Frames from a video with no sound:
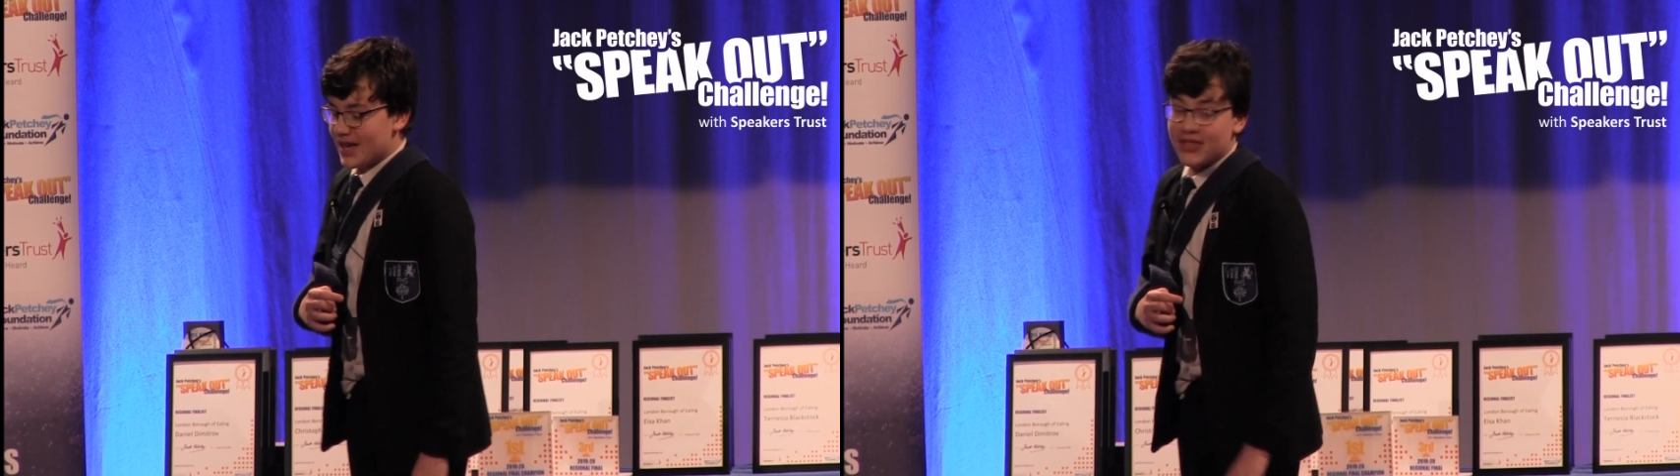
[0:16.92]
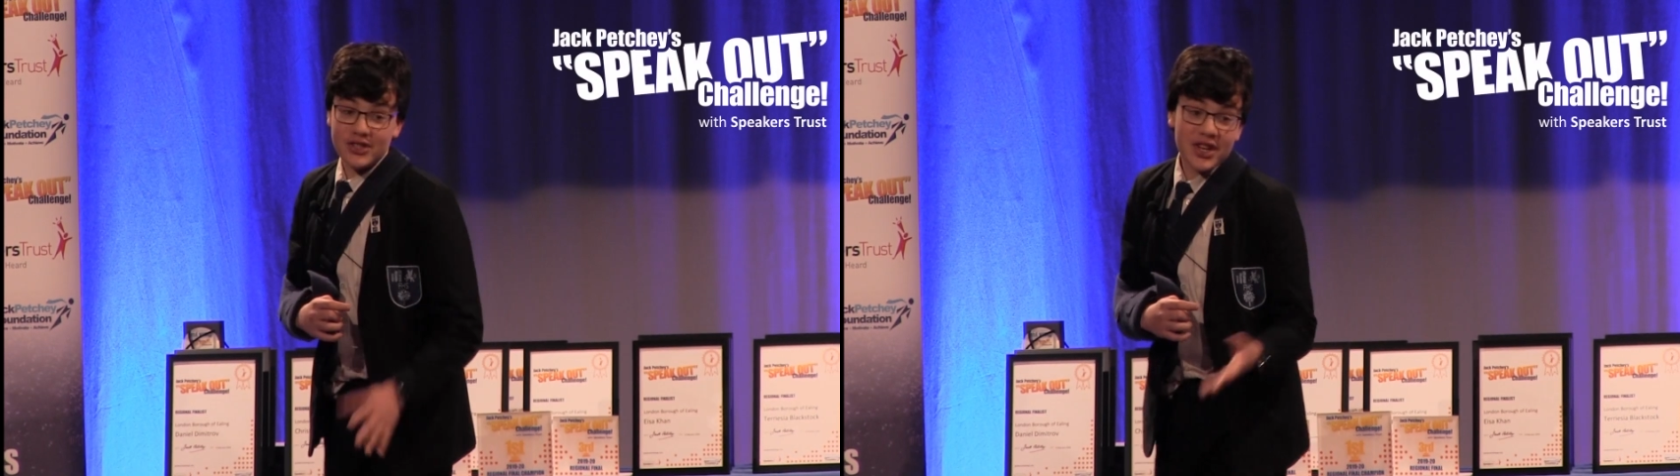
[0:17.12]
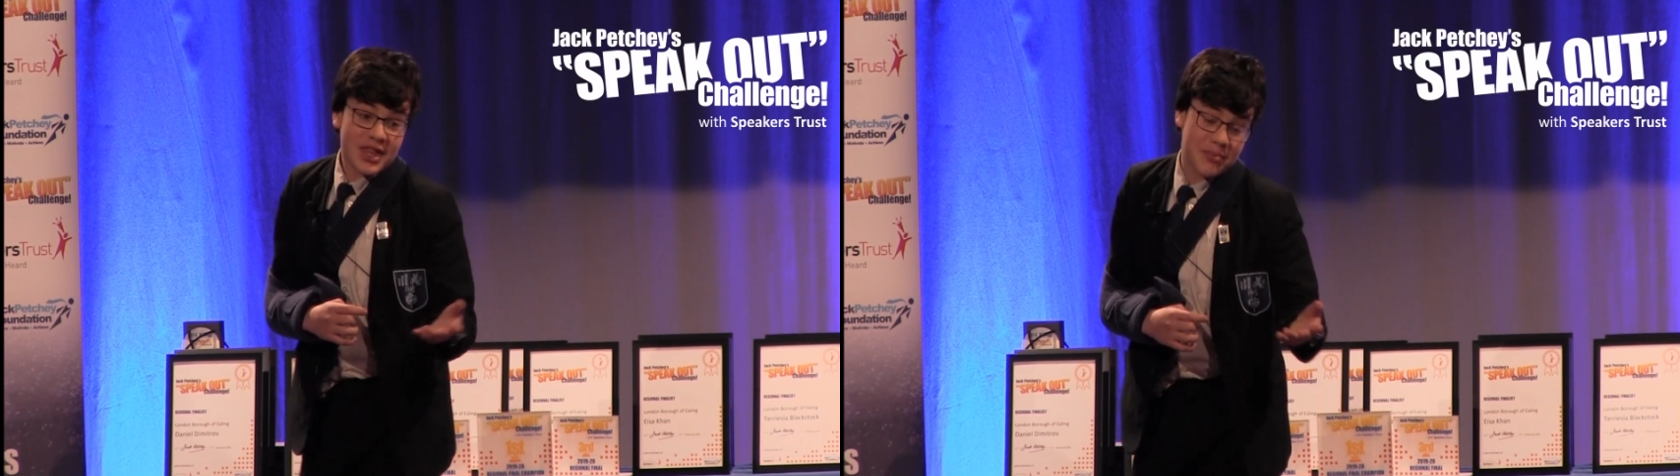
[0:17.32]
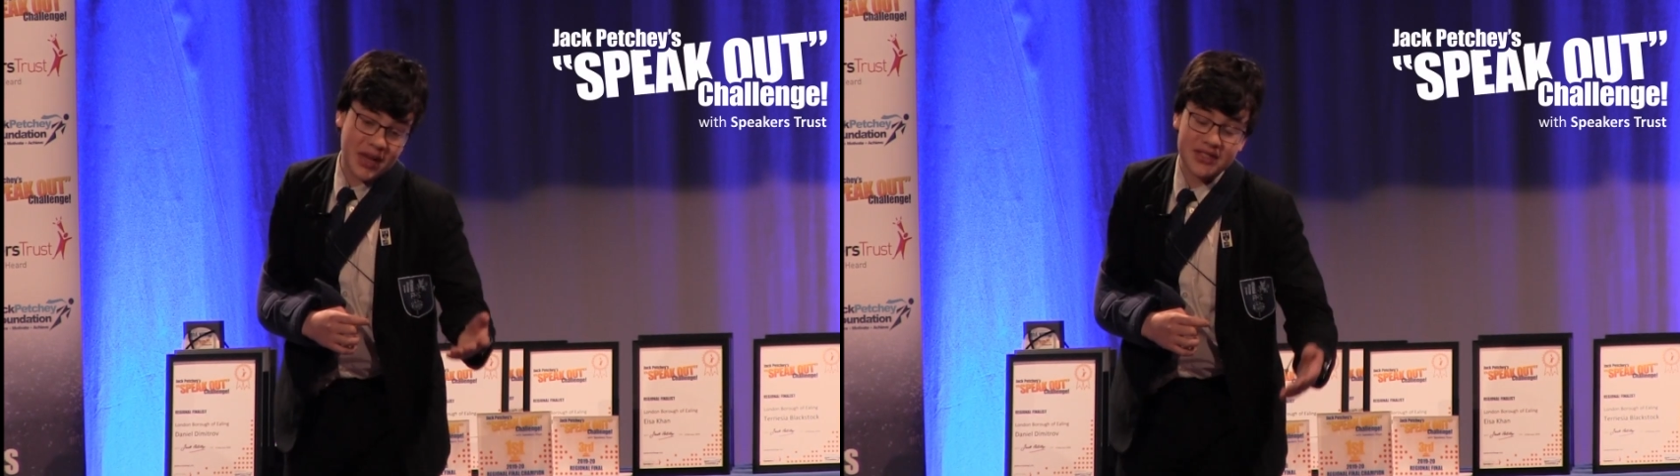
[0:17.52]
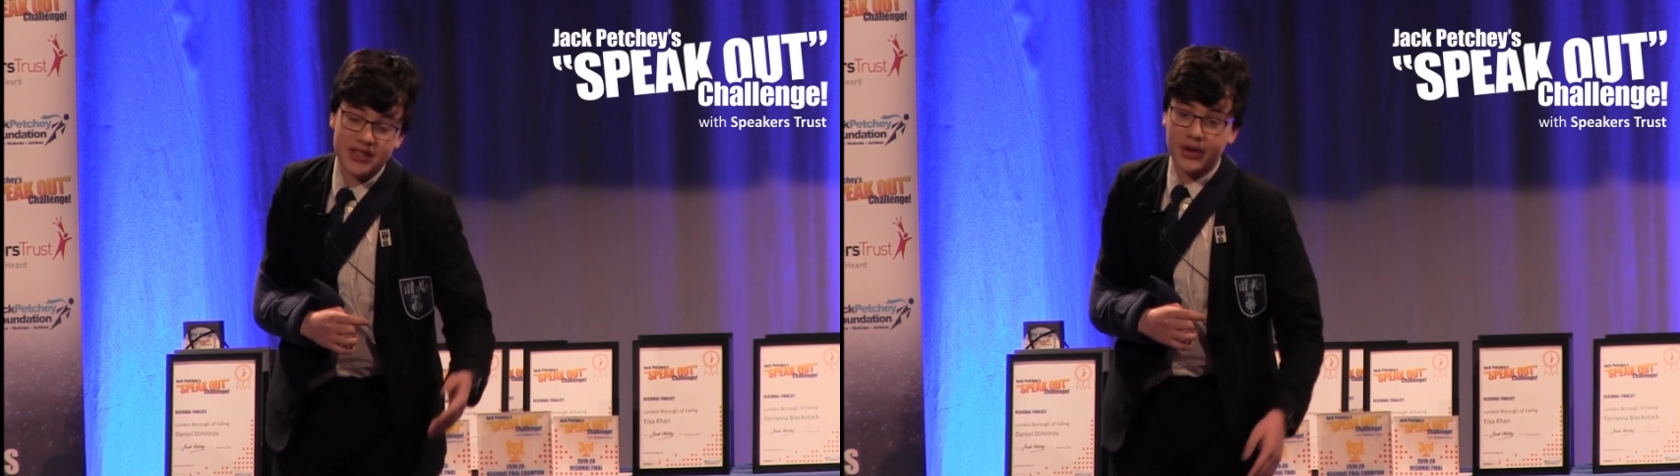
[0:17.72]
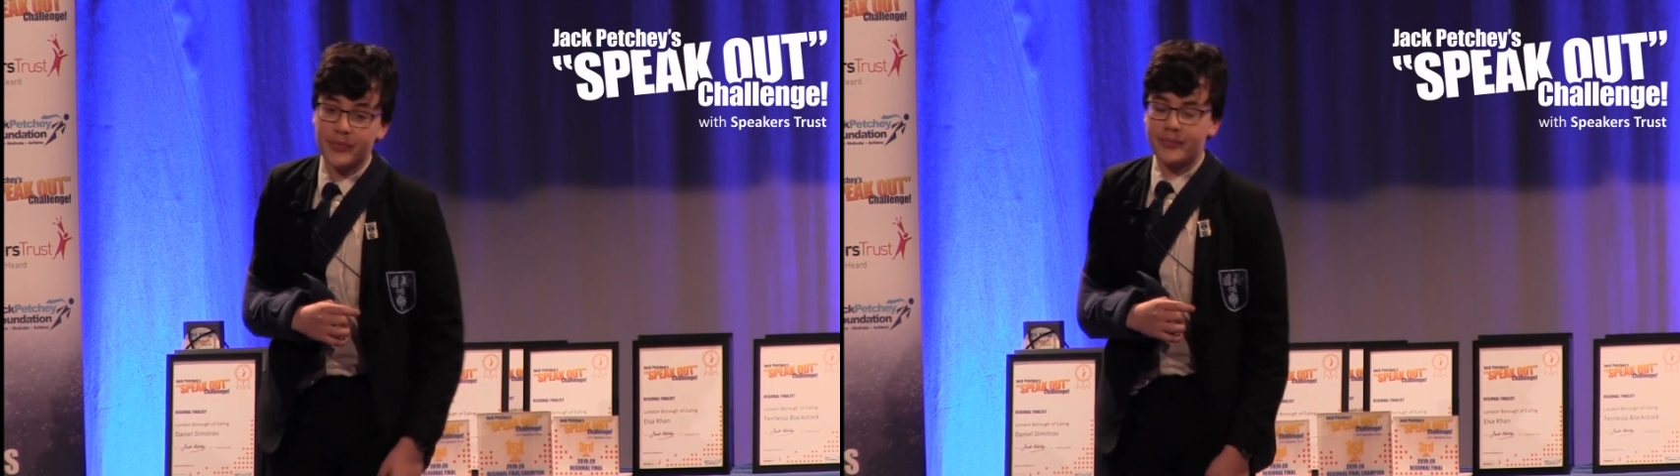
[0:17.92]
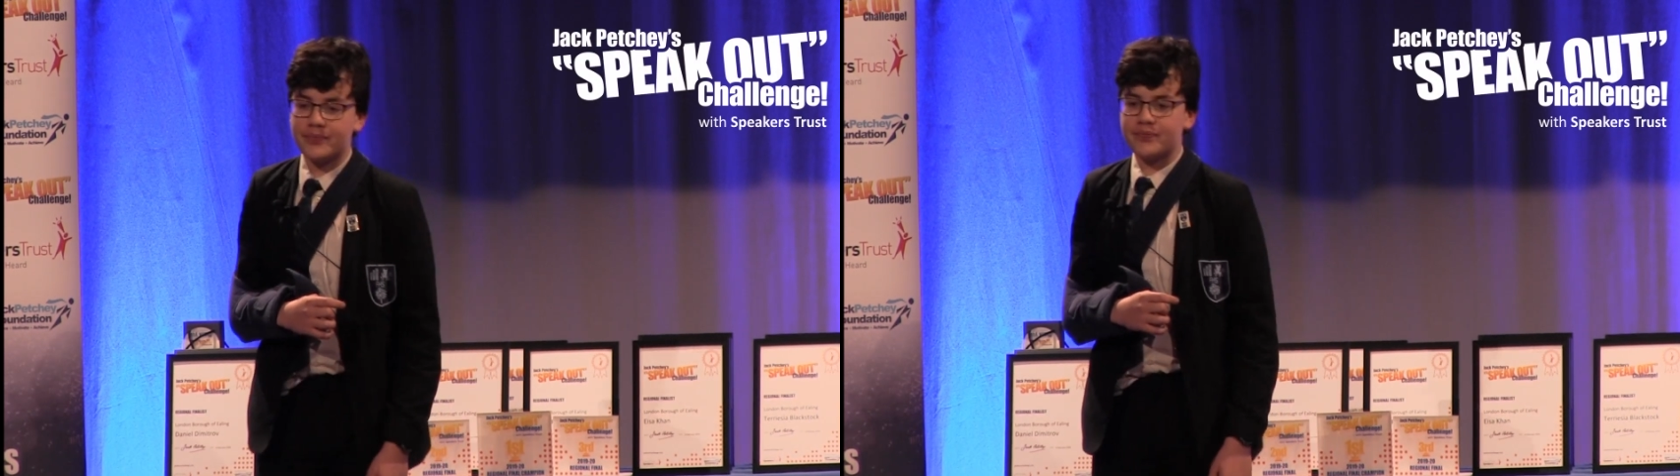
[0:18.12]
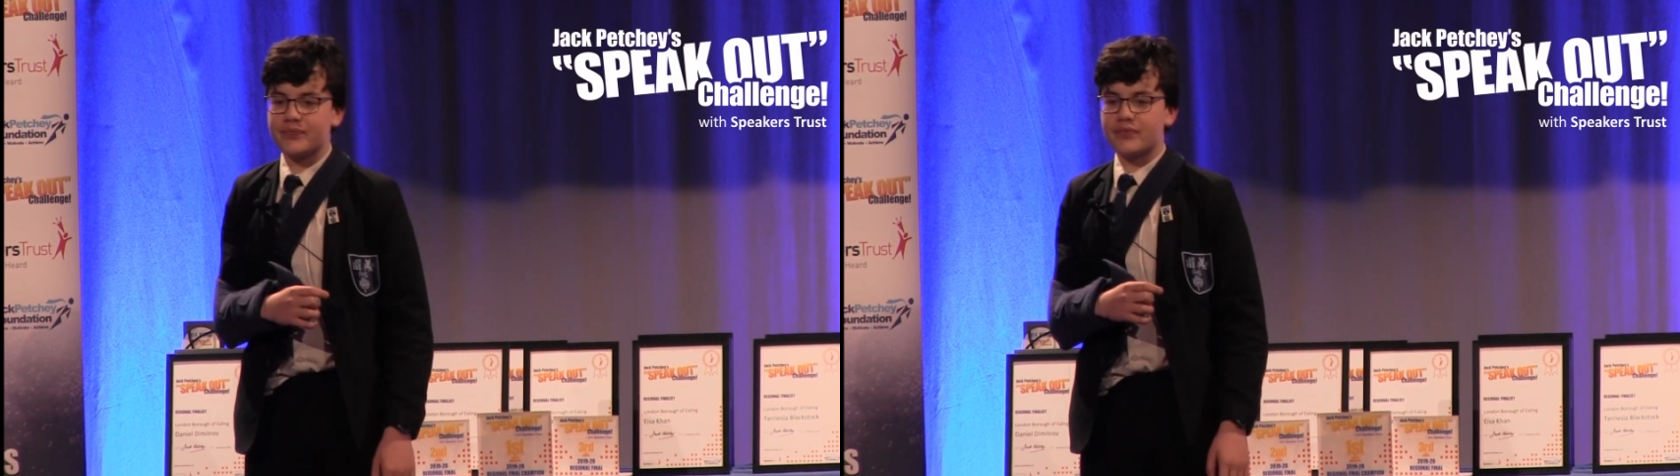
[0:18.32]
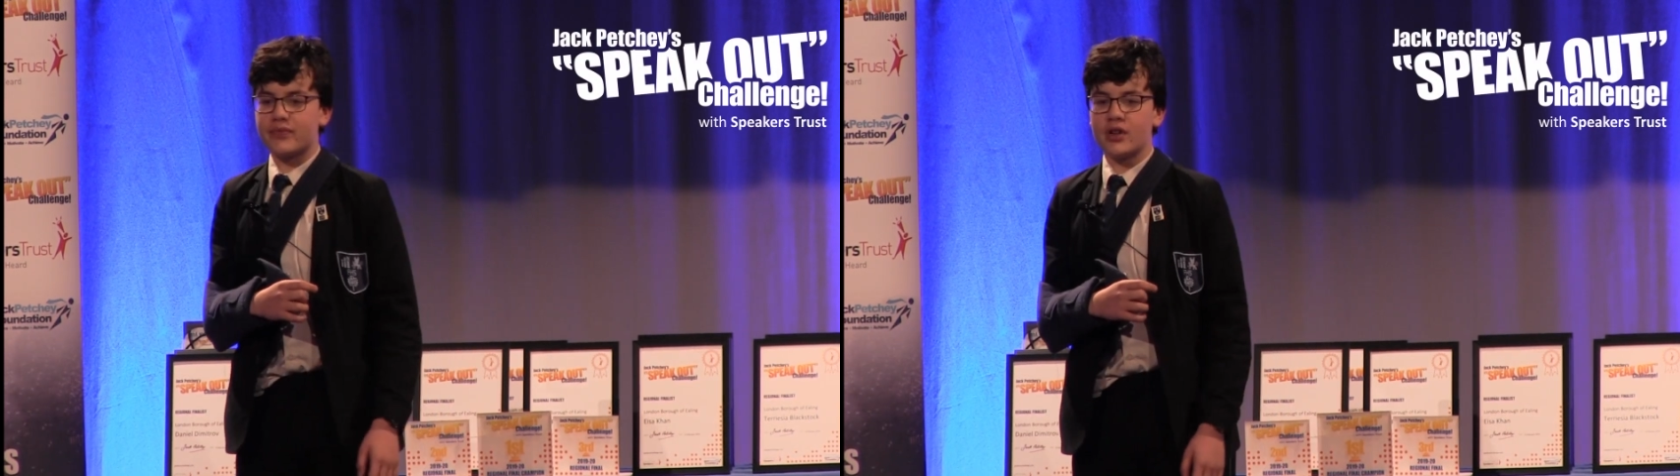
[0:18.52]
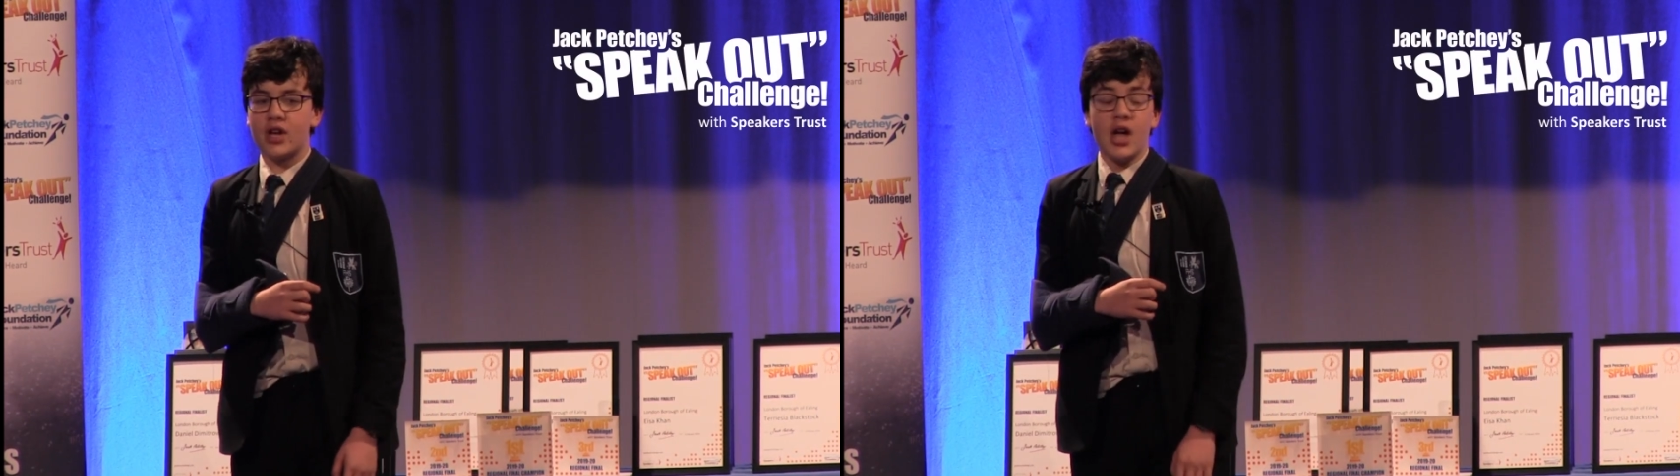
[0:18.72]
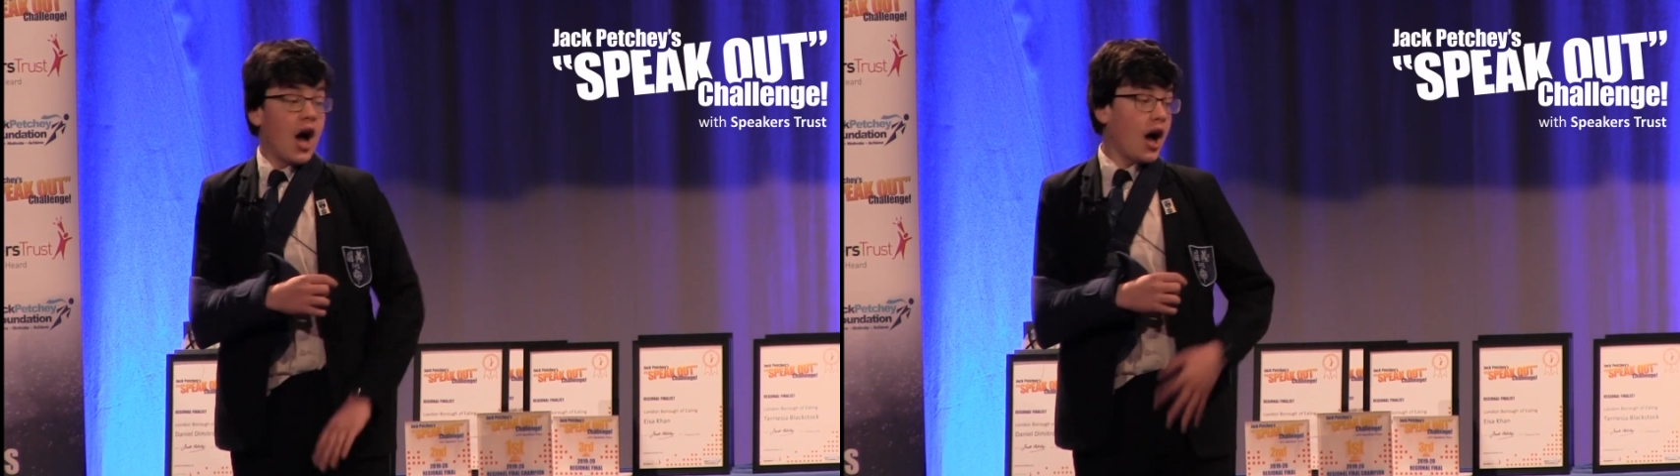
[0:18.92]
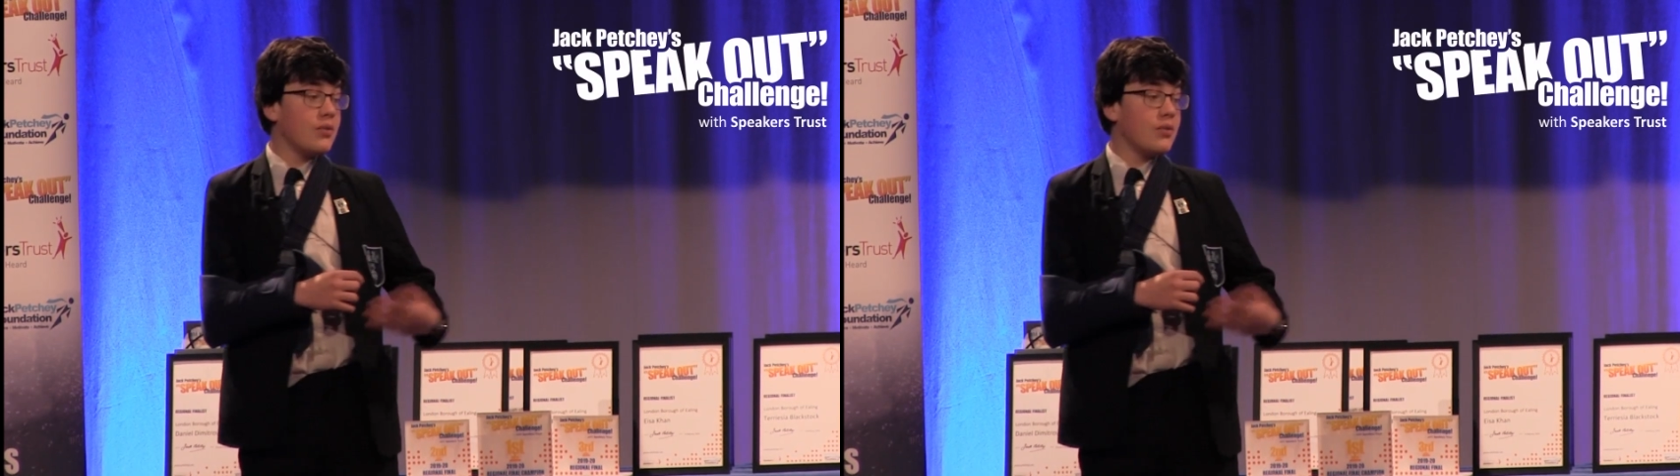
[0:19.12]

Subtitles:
They tried their best, though. I